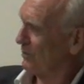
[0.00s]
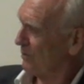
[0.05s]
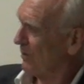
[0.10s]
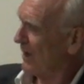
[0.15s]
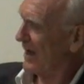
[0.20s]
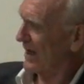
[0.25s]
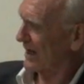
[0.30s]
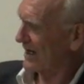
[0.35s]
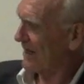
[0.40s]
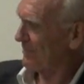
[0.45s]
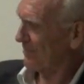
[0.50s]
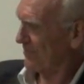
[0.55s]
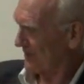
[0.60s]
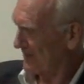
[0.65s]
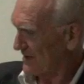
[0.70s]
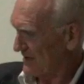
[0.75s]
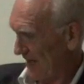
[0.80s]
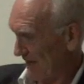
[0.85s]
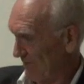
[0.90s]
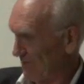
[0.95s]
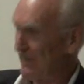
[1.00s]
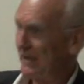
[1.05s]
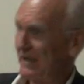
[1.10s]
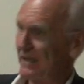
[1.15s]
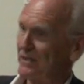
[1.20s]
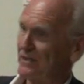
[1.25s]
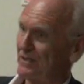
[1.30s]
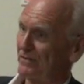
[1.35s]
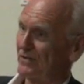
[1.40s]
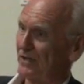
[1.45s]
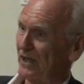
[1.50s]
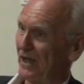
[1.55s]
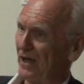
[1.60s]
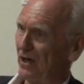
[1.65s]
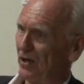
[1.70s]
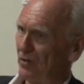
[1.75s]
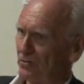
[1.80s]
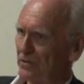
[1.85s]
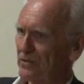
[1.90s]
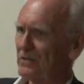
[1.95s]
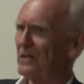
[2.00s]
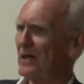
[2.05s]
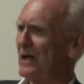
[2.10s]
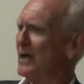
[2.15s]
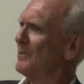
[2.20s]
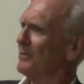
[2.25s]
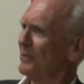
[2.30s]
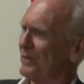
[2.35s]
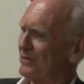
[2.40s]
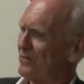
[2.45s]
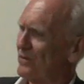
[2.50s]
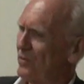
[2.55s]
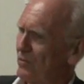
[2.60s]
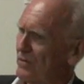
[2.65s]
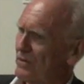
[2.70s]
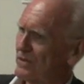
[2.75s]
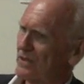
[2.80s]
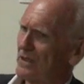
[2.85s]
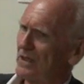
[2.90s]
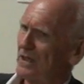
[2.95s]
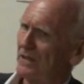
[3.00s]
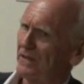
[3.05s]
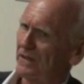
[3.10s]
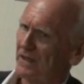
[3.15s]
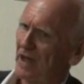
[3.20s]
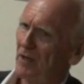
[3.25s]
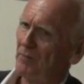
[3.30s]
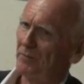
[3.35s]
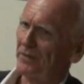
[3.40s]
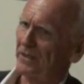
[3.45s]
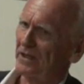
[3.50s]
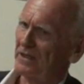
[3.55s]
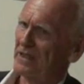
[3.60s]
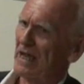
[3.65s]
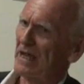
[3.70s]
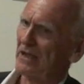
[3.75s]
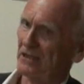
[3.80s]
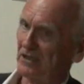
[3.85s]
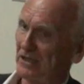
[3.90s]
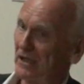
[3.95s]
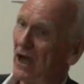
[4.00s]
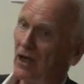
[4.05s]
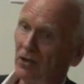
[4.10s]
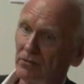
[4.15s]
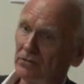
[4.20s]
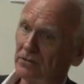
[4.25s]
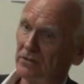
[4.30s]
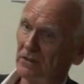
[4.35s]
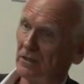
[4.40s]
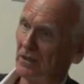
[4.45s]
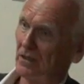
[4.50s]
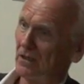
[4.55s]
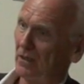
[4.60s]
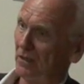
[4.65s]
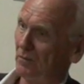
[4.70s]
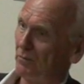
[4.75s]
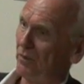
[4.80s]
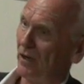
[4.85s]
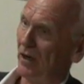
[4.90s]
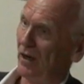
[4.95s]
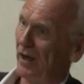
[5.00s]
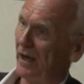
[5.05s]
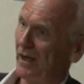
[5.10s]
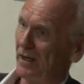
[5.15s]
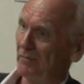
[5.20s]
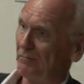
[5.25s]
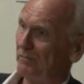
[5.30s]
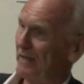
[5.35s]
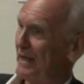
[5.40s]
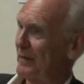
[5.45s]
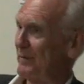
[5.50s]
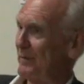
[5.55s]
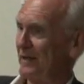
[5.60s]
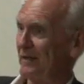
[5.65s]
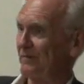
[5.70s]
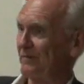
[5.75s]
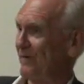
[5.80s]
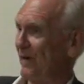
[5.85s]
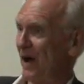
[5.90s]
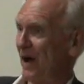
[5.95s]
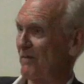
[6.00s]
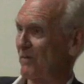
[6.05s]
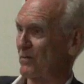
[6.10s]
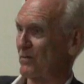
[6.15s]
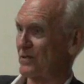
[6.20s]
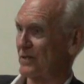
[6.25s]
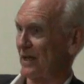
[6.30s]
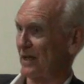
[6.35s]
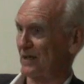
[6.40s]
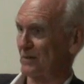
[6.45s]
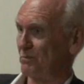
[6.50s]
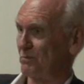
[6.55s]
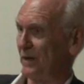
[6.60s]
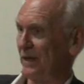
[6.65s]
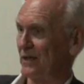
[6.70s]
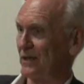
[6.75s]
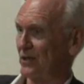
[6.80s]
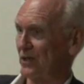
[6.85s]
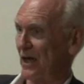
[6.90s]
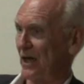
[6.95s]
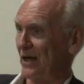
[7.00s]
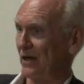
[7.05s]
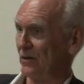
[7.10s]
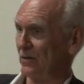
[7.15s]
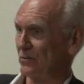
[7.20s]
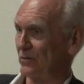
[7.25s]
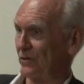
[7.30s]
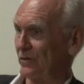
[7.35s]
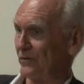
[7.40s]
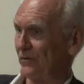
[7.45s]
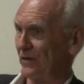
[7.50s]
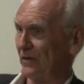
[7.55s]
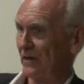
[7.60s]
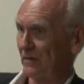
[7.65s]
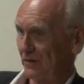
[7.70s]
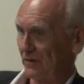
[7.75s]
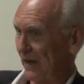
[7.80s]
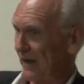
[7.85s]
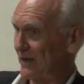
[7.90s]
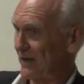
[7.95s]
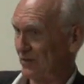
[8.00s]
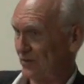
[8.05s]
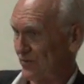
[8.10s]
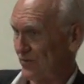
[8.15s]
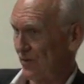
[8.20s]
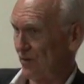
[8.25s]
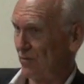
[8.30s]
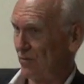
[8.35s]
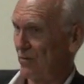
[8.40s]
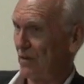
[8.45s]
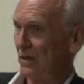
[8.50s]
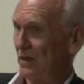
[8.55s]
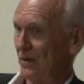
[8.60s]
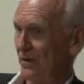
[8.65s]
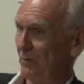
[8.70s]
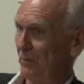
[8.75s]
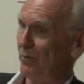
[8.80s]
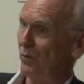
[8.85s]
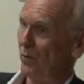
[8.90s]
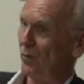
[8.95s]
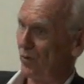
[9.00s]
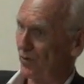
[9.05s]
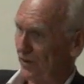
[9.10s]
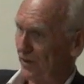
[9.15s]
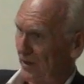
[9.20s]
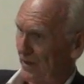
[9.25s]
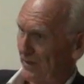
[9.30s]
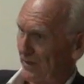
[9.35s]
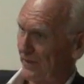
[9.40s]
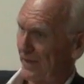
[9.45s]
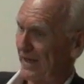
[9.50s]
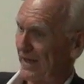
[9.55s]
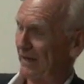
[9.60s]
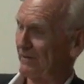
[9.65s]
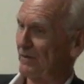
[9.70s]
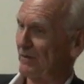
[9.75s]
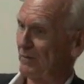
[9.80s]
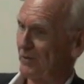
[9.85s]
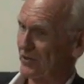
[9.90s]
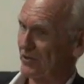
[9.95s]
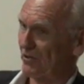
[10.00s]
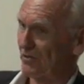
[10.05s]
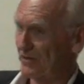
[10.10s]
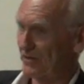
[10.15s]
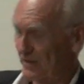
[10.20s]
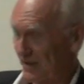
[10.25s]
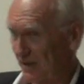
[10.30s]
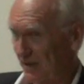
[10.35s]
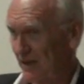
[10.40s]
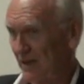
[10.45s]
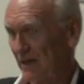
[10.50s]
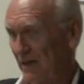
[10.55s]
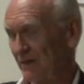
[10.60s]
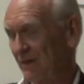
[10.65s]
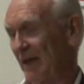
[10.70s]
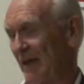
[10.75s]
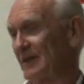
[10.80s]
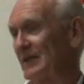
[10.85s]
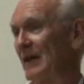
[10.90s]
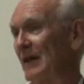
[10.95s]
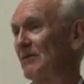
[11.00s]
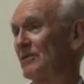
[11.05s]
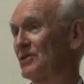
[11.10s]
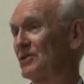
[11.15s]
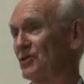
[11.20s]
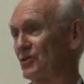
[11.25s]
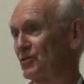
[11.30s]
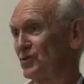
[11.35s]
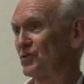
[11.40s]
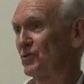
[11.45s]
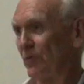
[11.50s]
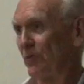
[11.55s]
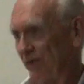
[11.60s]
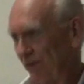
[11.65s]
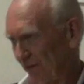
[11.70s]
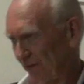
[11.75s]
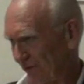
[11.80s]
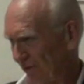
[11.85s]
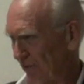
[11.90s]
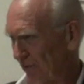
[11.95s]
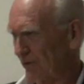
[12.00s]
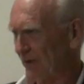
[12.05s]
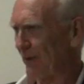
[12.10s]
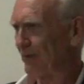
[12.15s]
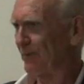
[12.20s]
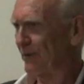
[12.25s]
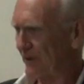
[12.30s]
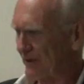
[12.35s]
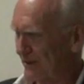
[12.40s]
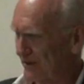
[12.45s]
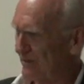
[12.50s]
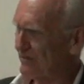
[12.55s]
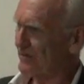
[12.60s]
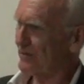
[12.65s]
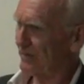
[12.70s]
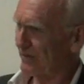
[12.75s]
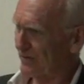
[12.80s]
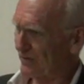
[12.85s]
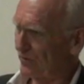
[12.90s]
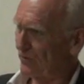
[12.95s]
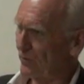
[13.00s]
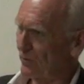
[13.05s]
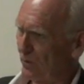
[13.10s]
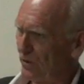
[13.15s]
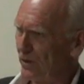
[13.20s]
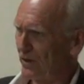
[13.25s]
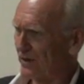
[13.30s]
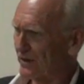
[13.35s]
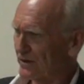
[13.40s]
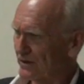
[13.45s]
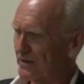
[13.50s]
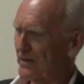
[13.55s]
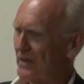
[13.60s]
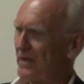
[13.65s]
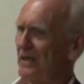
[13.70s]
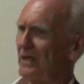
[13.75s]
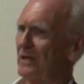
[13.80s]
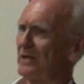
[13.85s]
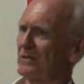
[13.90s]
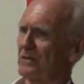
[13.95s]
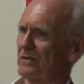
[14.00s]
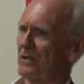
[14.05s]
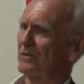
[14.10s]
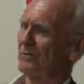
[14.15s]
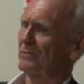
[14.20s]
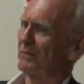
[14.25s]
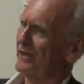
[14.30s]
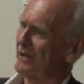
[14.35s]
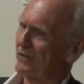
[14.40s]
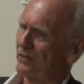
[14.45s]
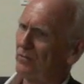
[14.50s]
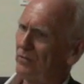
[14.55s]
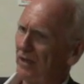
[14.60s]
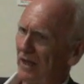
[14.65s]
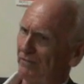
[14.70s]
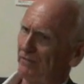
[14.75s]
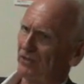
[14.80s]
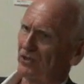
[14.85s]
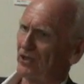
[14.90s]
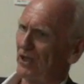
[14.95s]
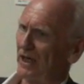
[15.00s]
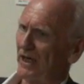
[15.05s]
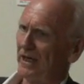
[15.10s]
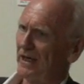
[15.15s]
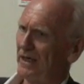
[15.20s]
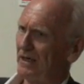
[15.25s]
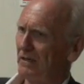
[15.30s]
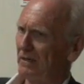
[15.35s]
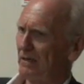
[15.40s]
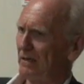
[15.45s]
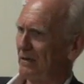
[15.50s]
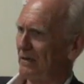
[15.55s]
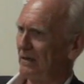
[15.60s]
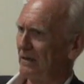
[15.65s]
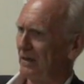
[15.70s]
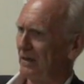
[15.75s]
where companies have millions of shareholders, but of course the company is actually owned by maybe five or six big shareholders. They control the board, they have the majority. That's how a joint stock company is used to be called works, so that we can all have a share